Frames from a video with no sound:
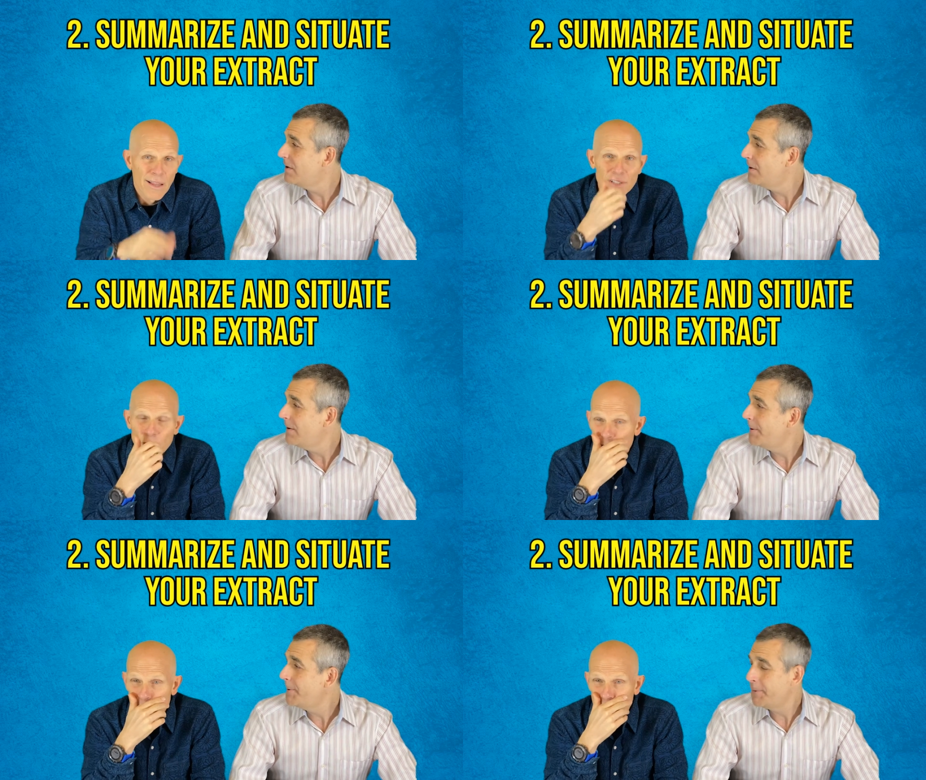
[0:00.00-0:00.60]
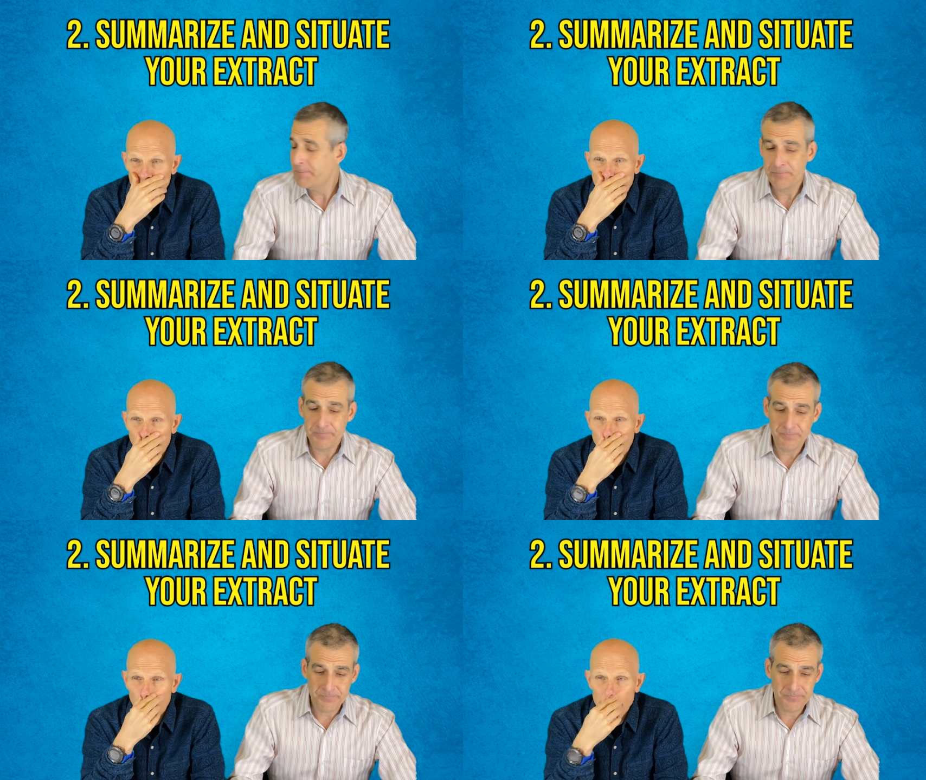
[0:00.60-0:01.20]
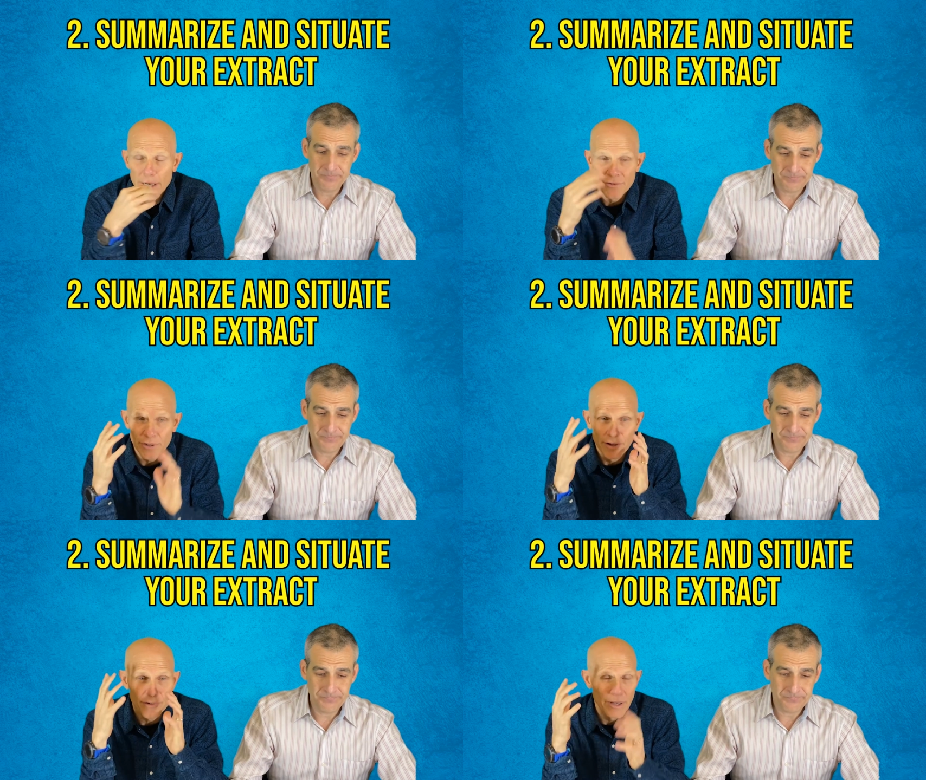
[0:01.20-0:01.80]
Speaker 1: that's right, Mr. Cohen. I mean, it's,
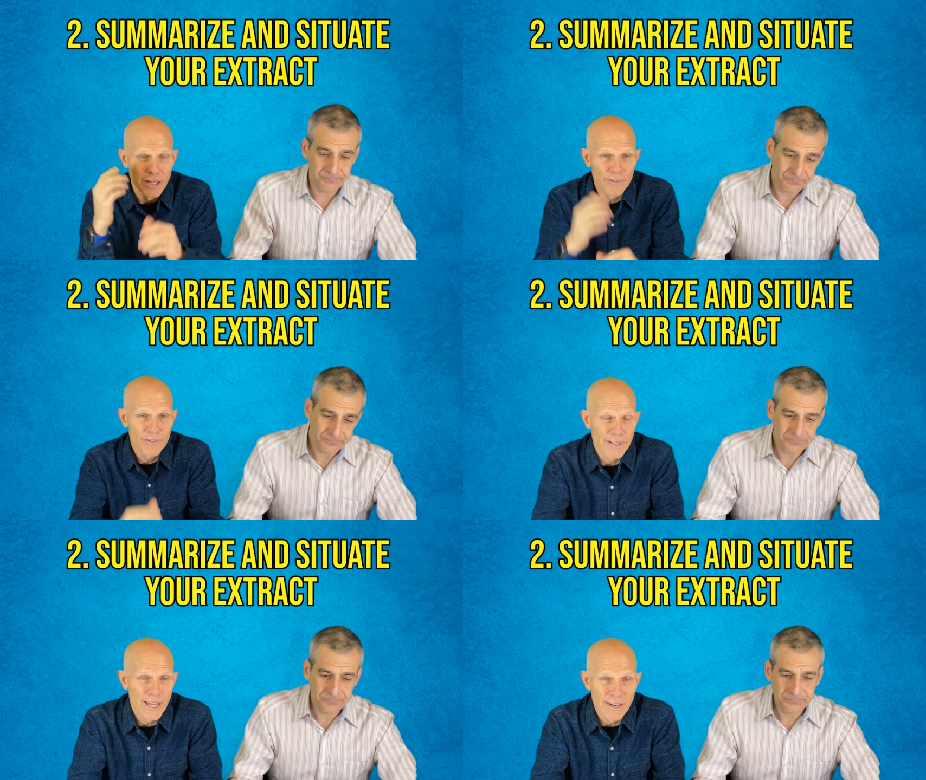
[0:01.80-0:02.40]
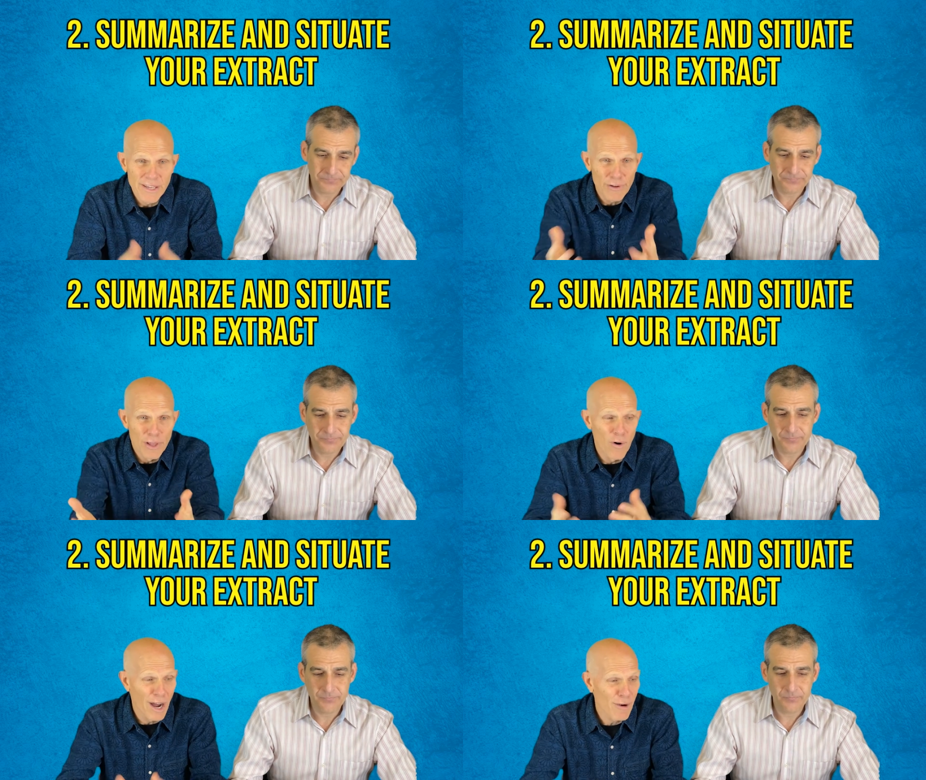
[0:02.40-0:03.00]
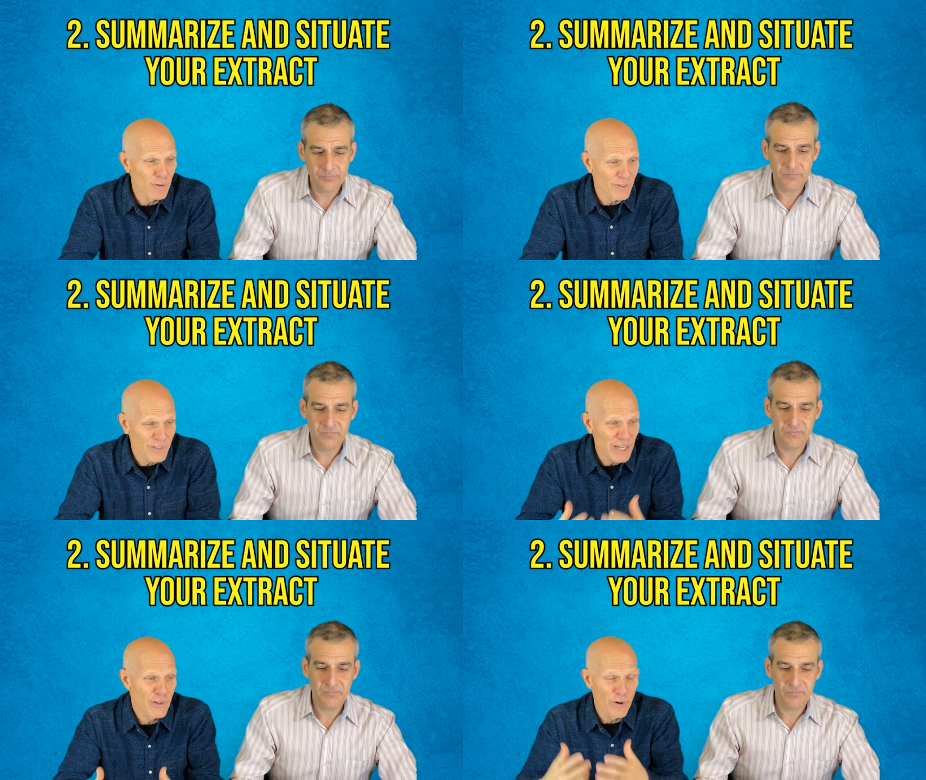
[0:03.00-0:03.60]
it's, a, it's again, even though I was a
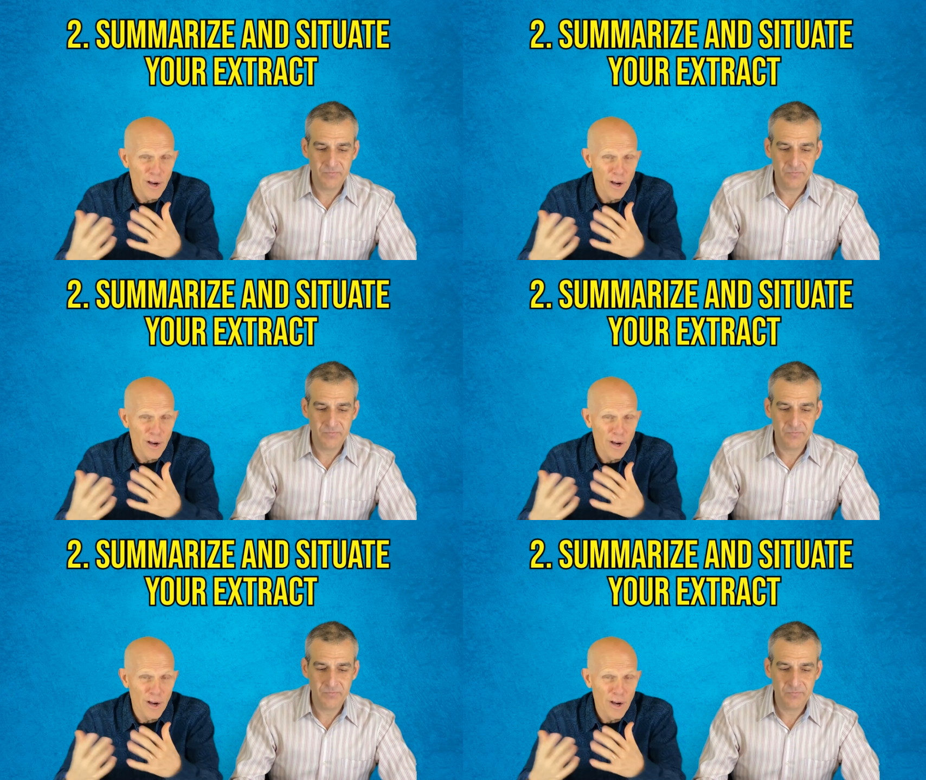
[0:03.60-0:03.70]
teacher